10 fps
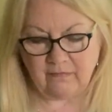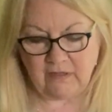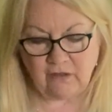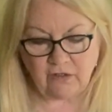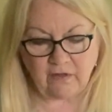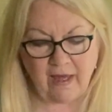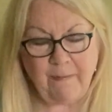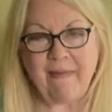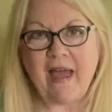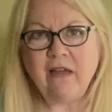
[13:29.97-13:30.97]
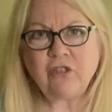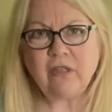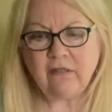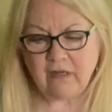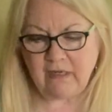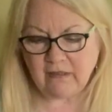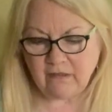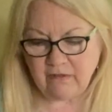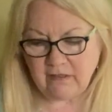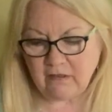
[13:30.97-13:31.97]
there's a lot of passion
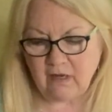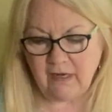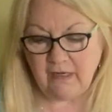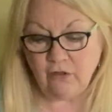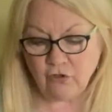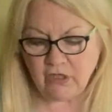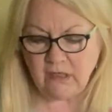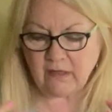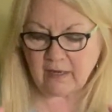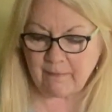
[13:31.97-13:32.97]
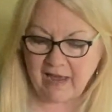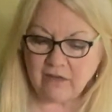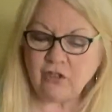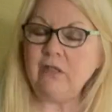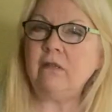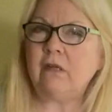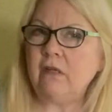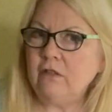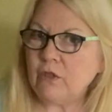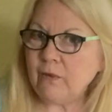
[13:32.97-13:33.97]
connected with this, a lot of energy, a lot of passion, a lot
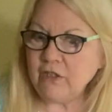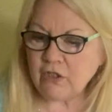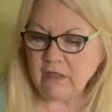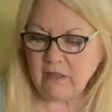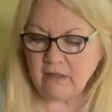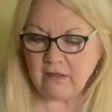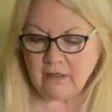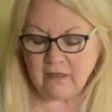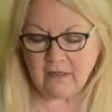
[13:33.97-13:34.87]
of intuition,